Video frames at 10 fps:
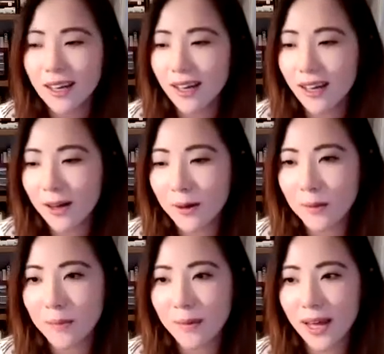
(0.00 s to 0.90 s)

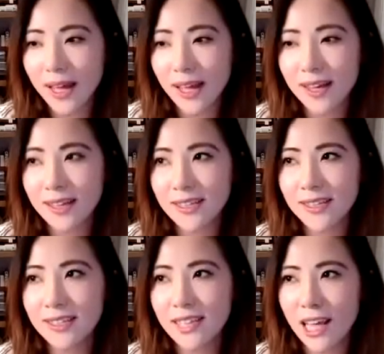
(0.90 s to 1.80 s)

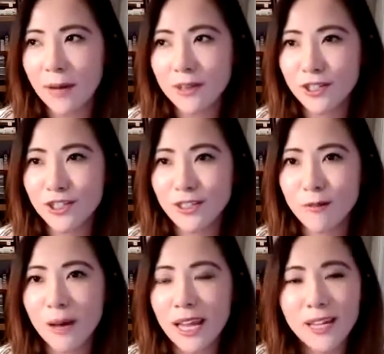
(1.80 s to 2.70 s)
And it was just a
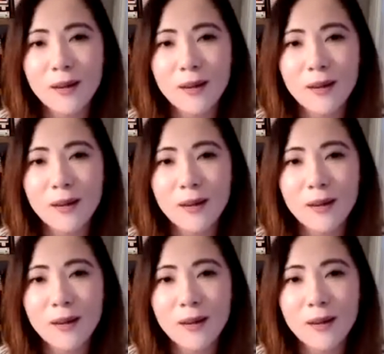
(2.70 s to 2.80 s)
way,